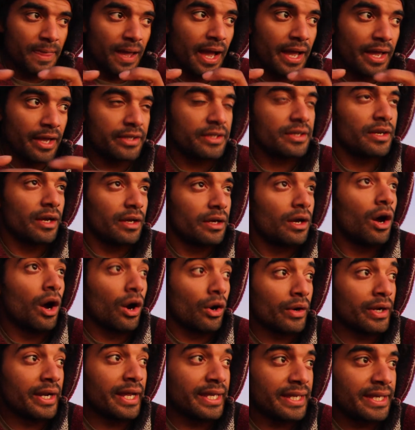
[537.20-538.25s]

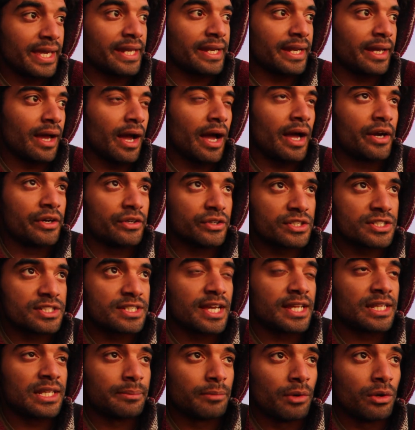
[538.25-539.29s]
I get it. I
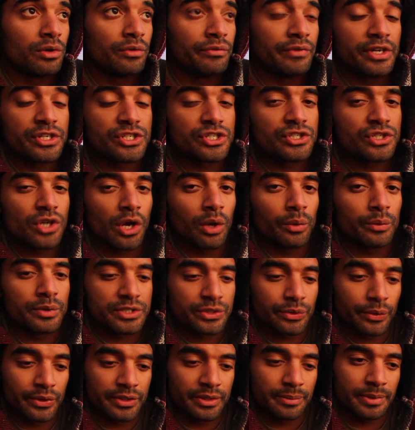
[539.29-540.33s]
understand that motivation's always
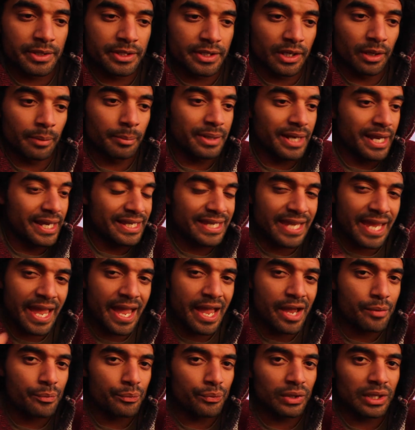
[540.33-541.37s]
going to be there, but I
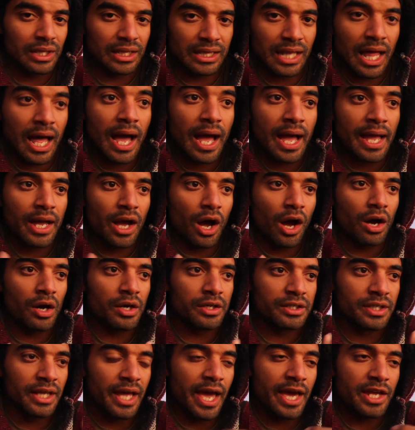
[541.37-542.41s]
can't rely
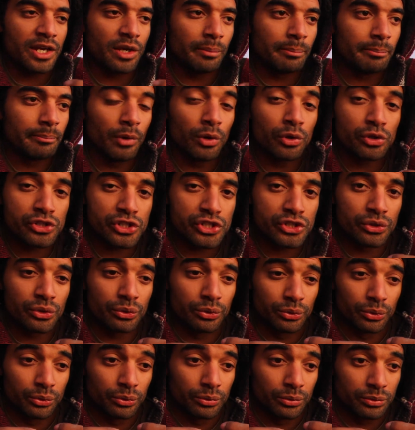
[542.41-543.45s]
on an
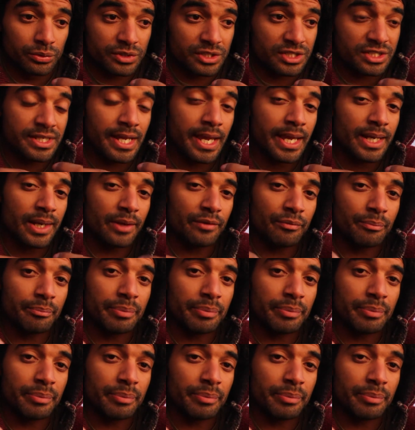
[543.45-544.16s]
emotional state of